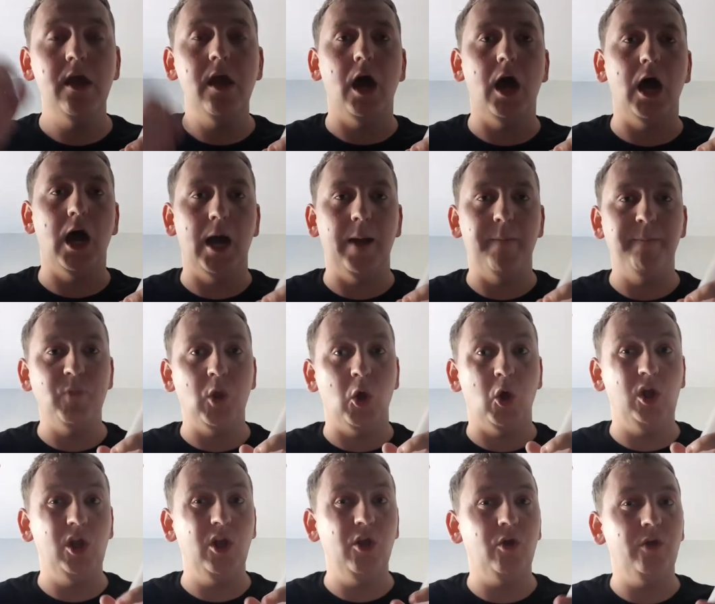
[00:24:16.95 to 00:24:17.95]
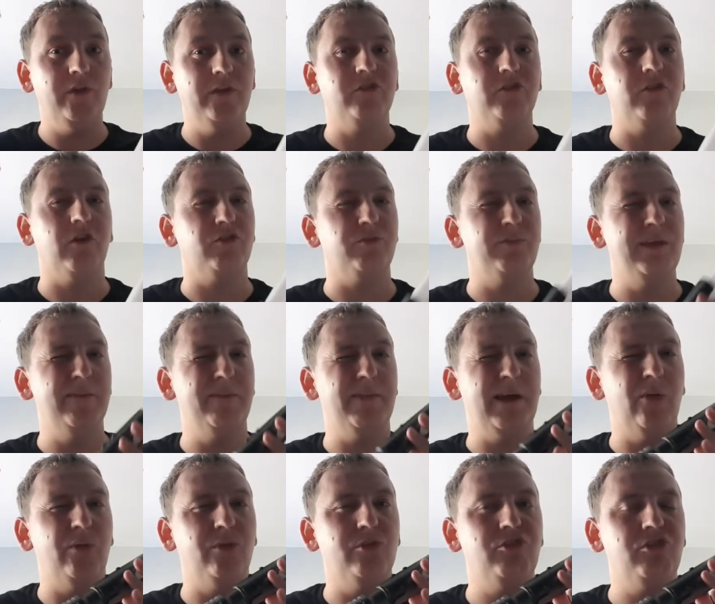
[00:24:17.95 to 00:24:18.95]
All in all, this cost me
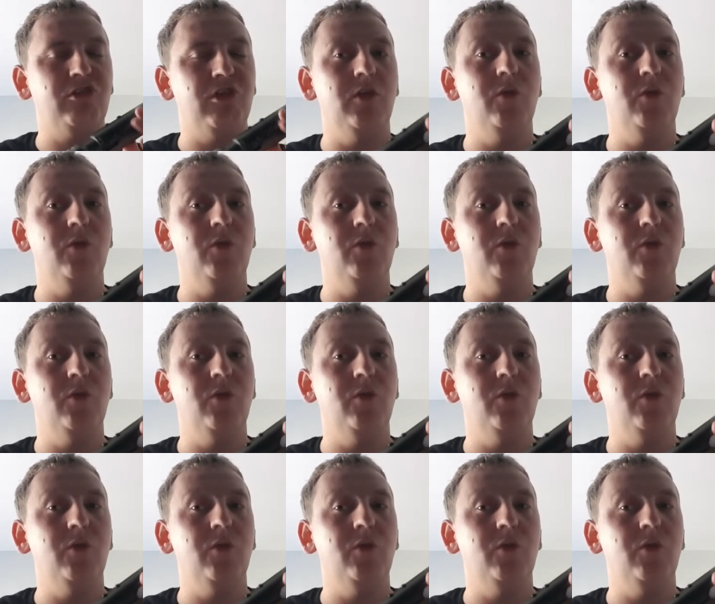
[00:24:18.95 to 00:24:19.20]
about